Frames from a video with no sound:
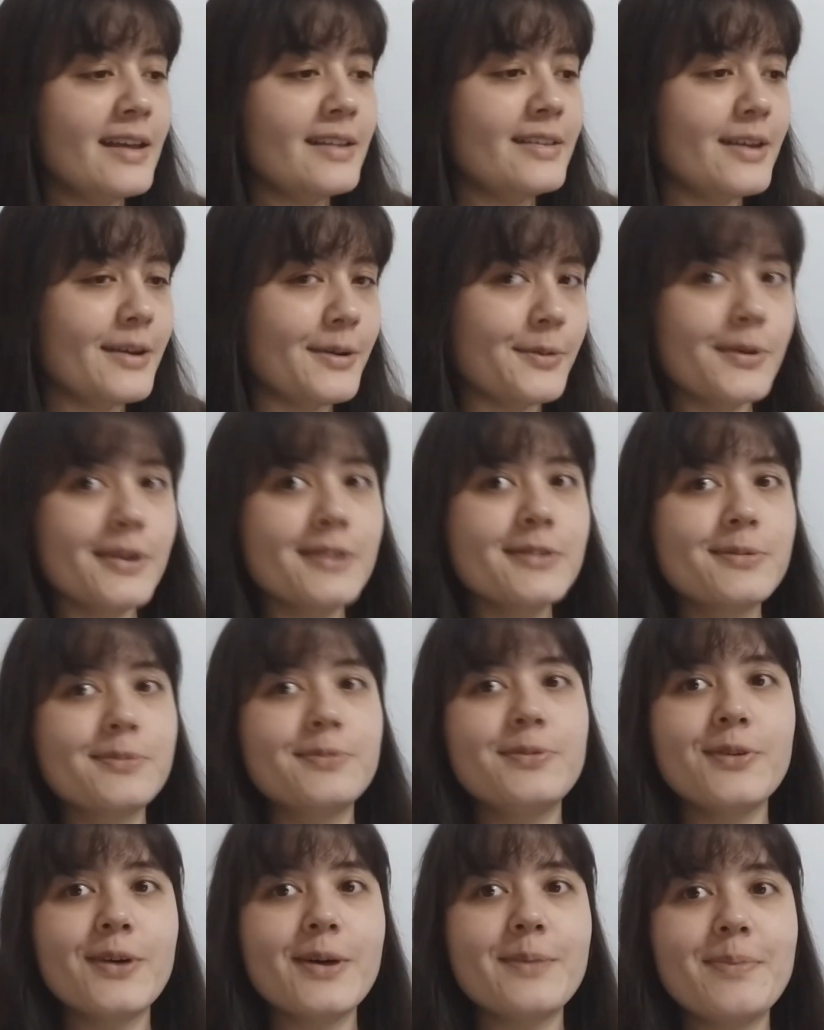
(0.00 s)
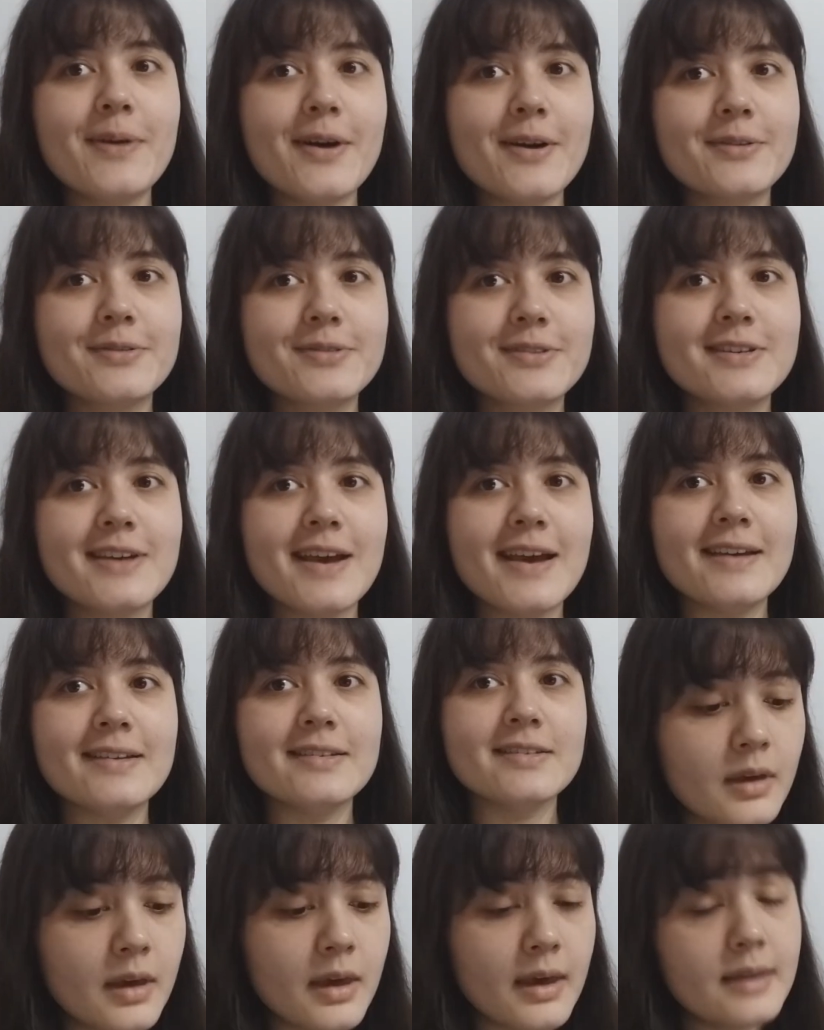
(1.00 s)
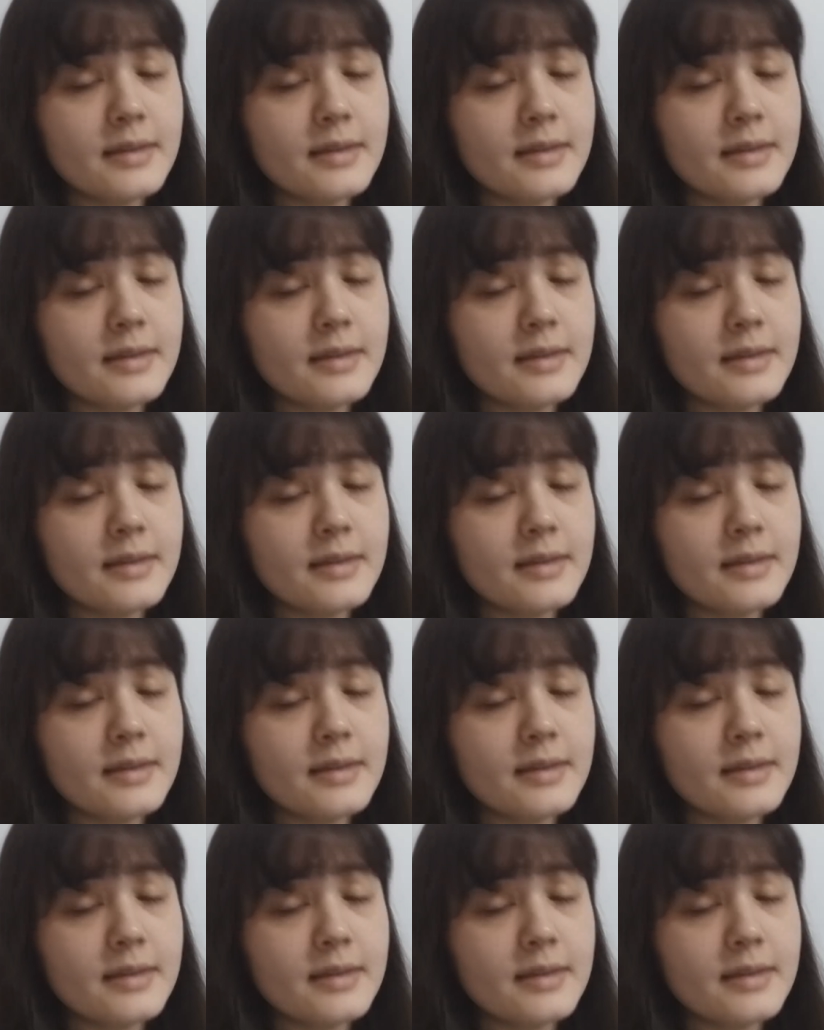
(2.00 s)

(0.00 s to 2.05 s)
They want to feel a part of change.